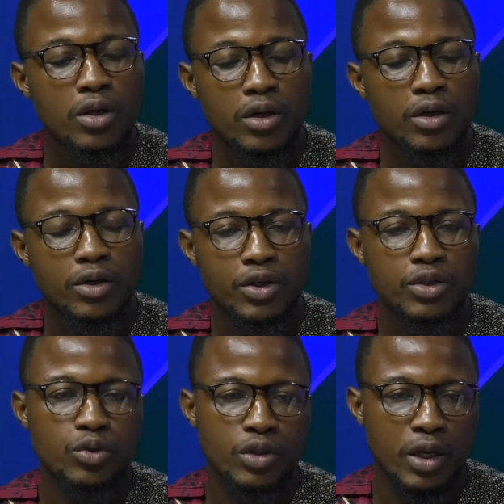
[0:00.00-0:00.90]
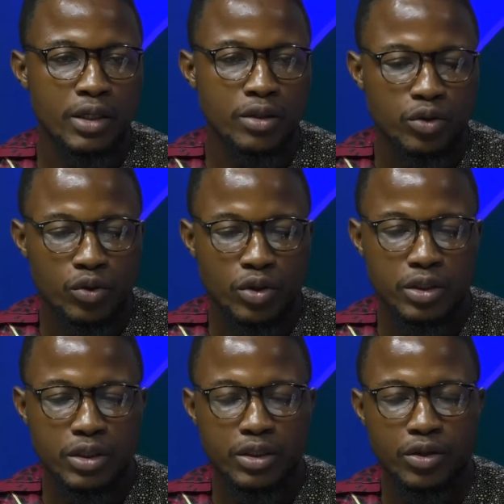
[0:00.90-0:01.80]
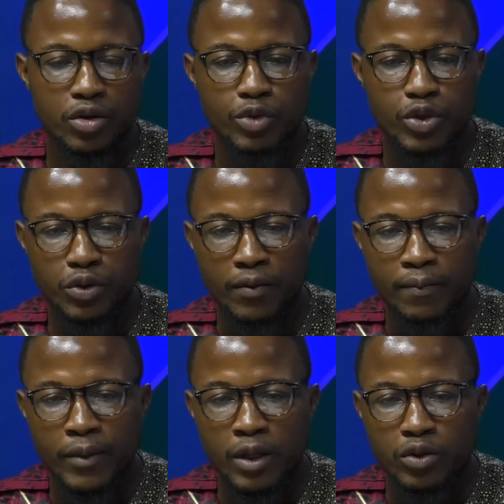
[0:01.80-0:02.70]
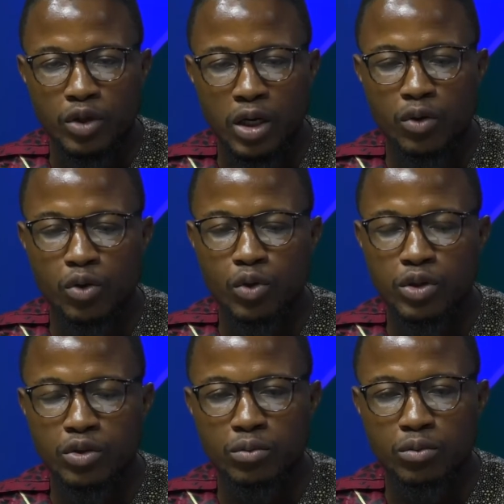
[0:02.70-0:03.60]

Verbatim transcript: uh, reach to the right authorities, that's the commission. So our role was to